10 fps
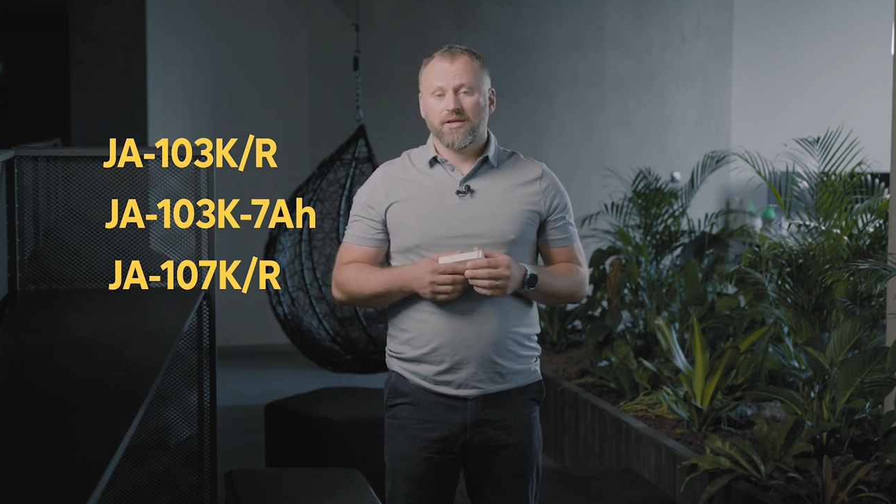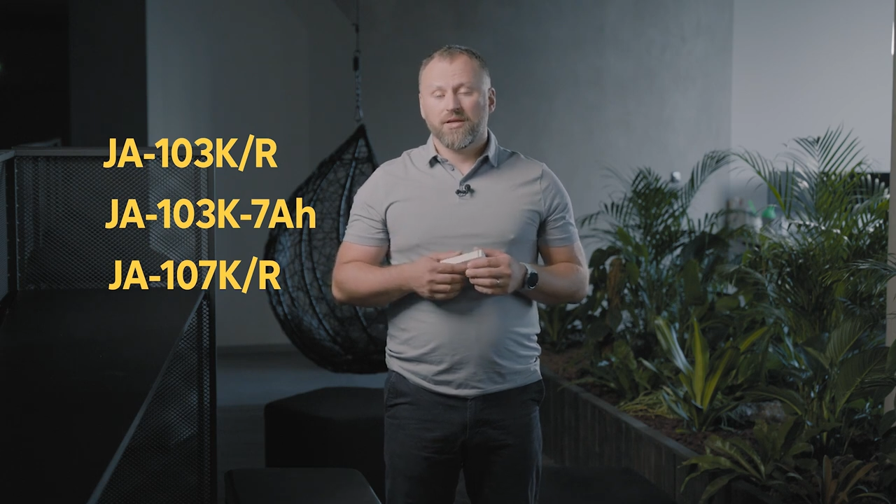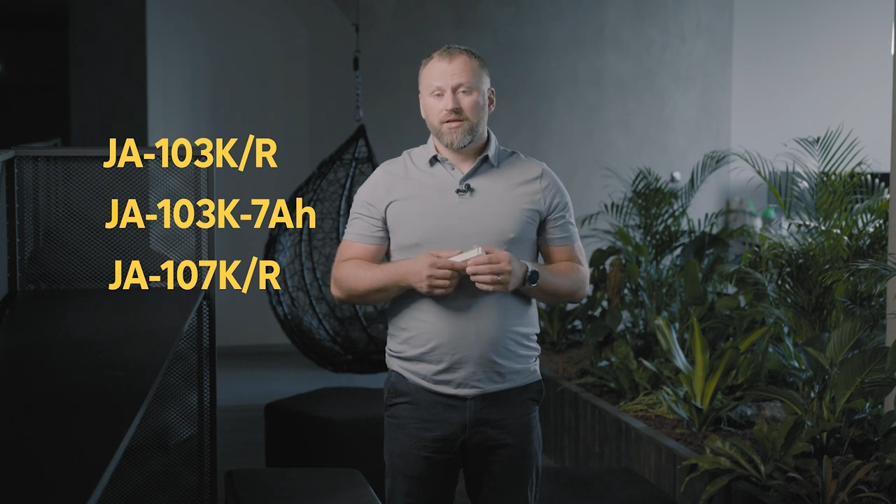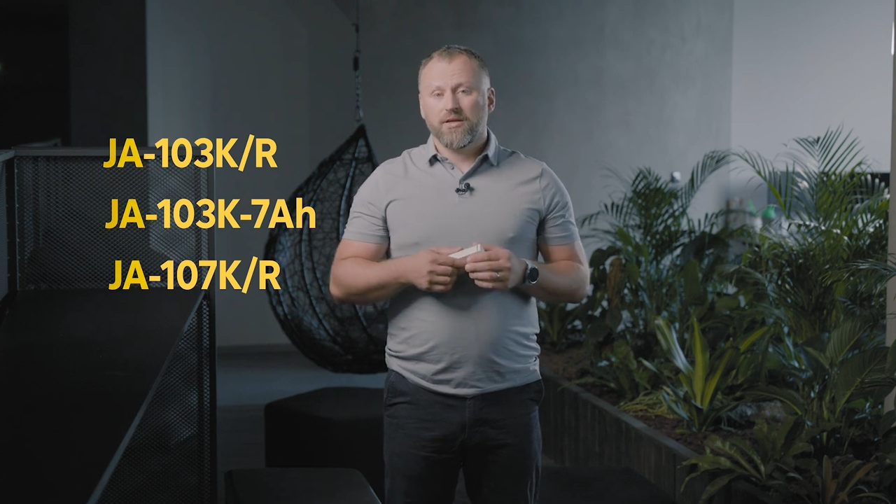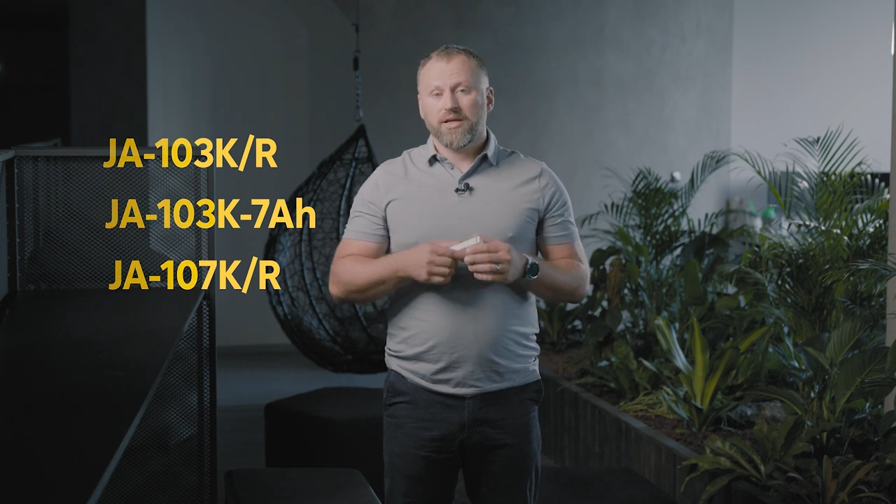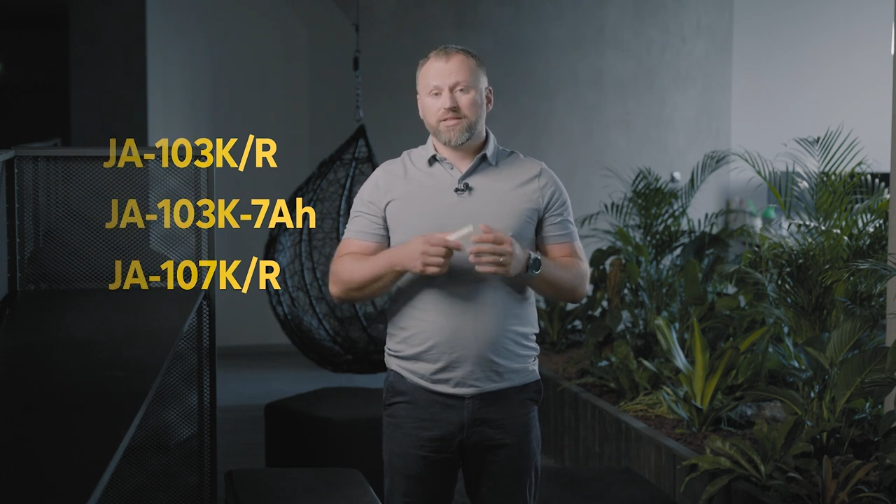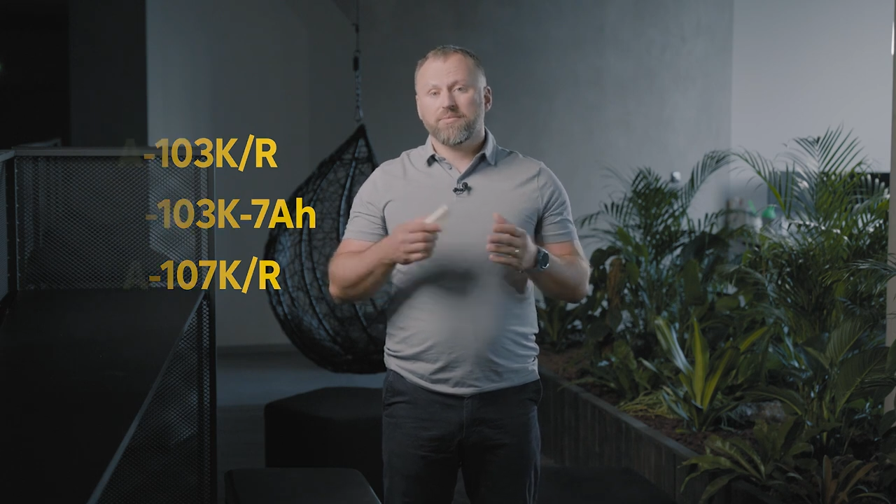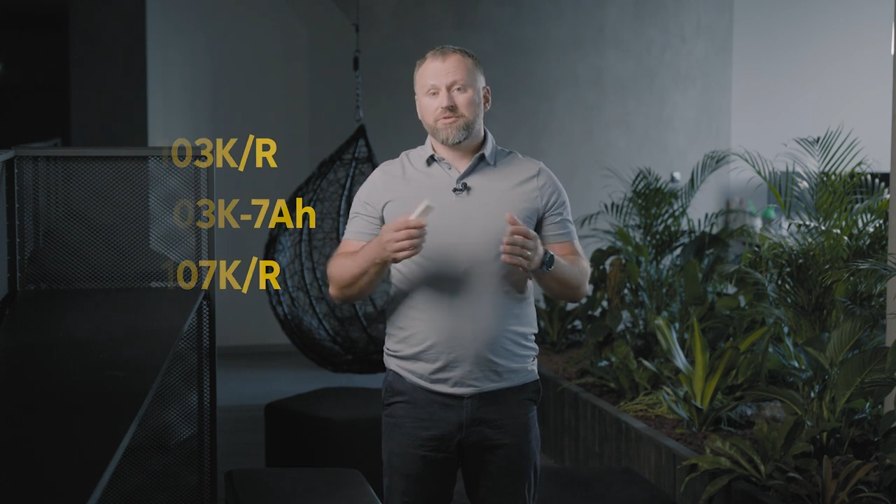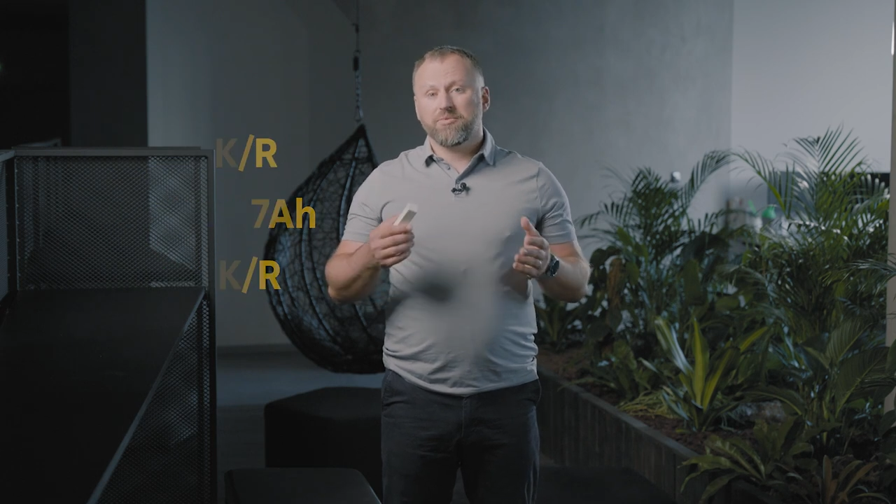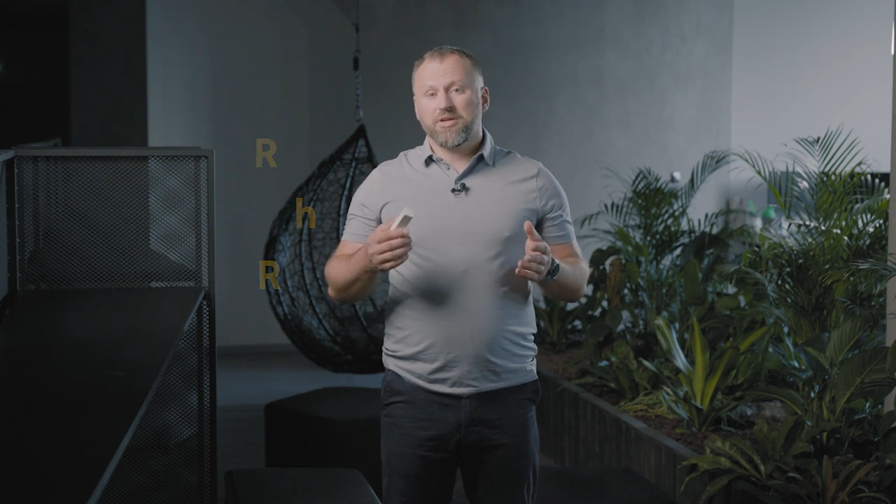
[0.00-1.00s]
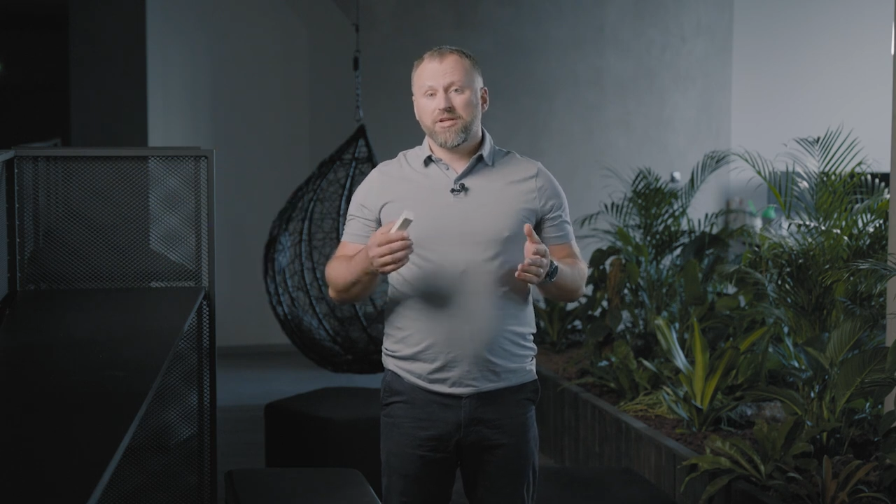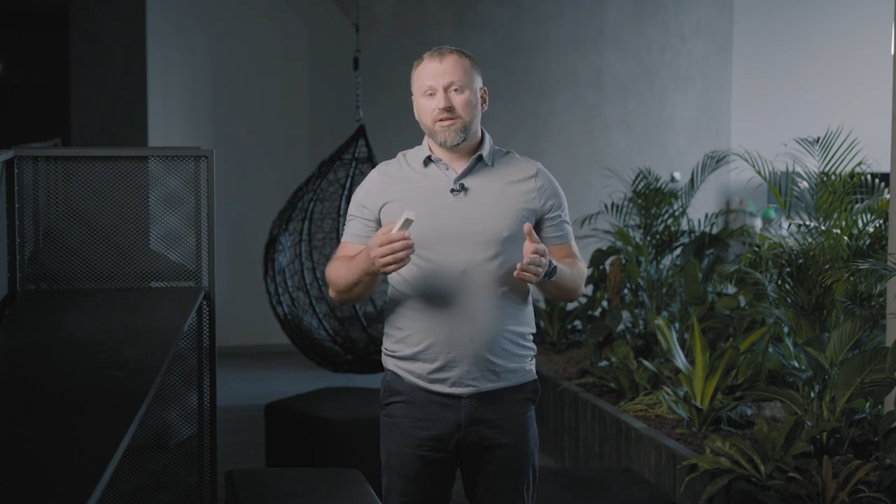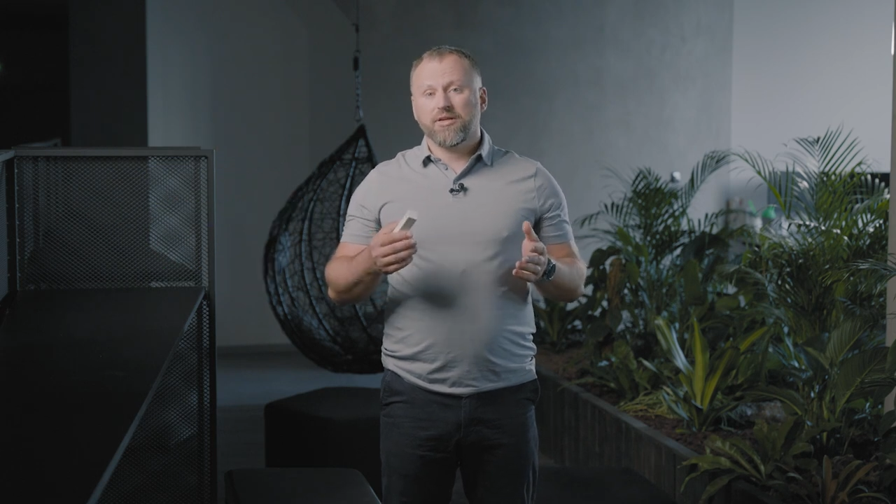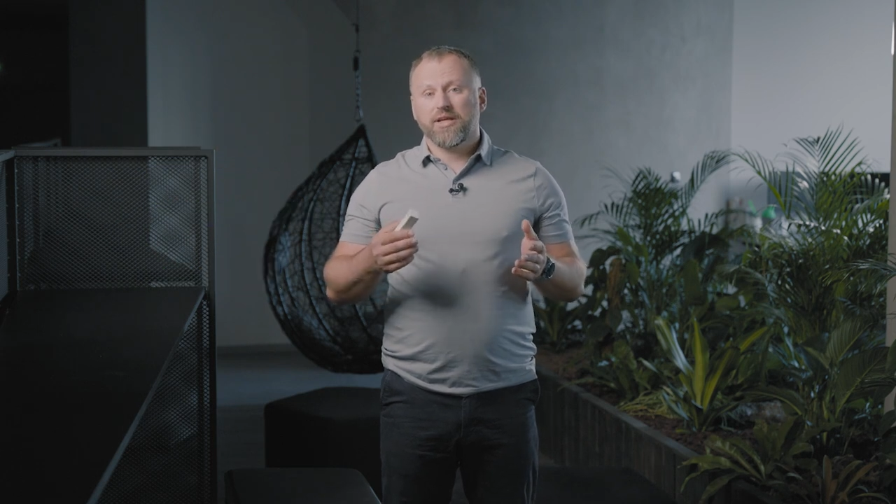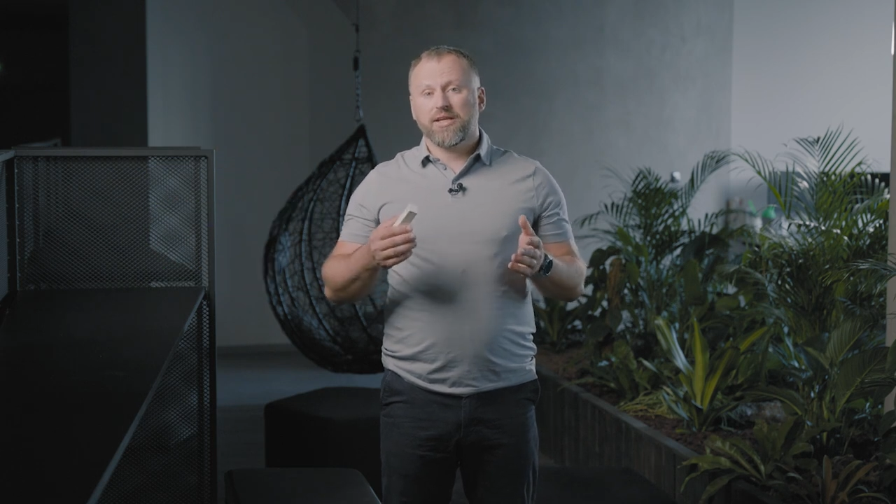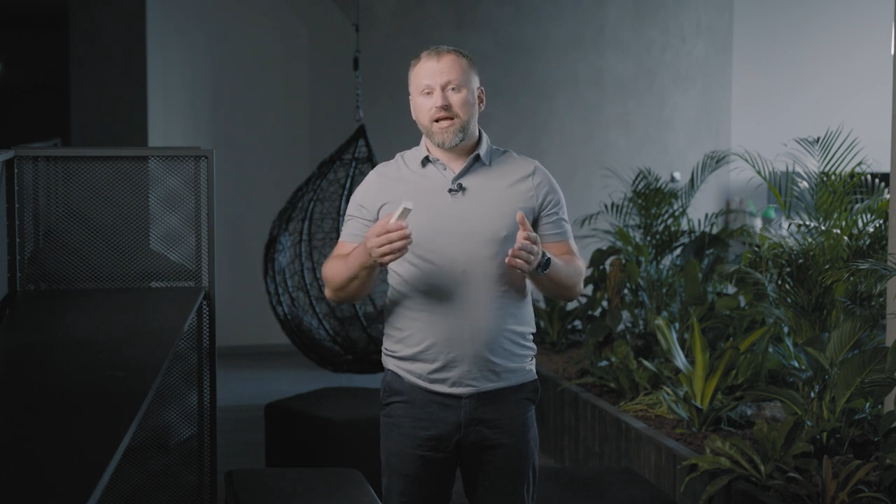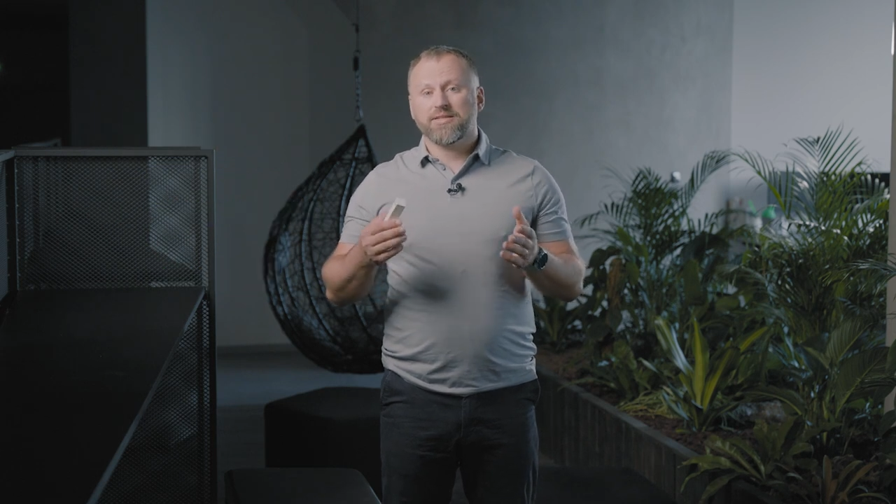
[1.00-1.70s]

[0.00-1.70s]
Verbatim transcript: As I mentioned, this